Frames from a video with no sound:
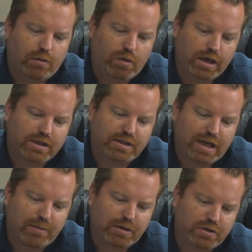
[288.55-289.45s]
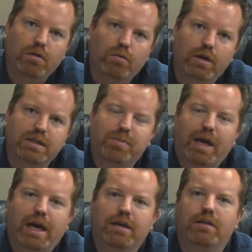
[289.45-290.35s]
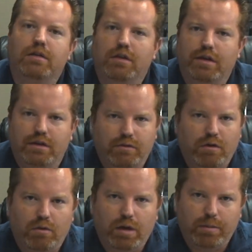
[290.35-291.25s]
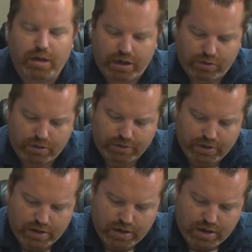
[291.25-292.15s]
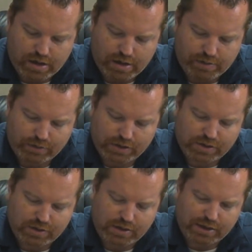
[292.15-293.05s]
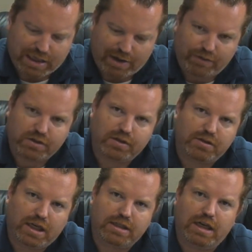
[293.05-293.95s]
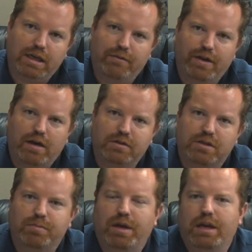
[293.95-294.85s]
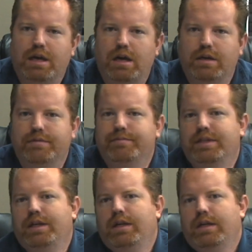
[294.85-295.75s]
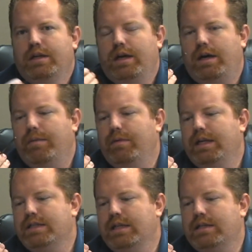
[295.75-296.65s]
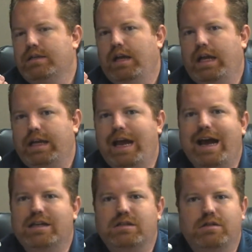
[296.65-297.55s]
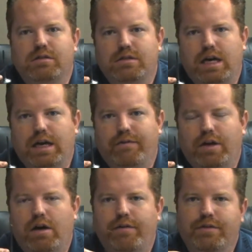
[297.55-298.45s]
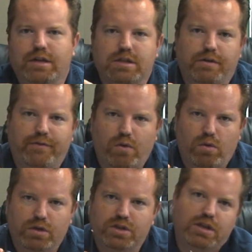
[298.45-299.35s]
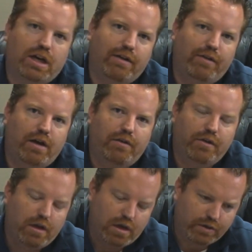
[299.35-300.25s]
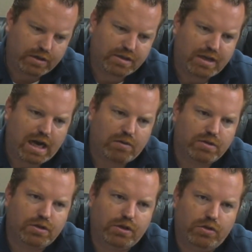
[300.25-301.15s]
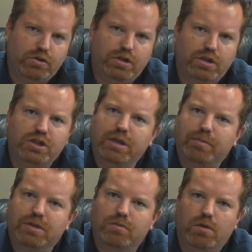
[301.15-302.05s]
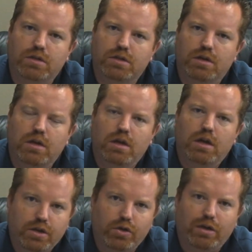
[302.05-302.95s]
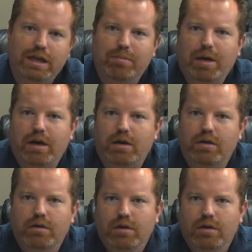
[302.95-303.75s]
When it's damaged, when it's bad, you throw it away and buy a new one. There's levels of titanium valves depending on is it a cast tie valve, is it a forged tie valve. The stock ones are usually the cheapest ones. You can get better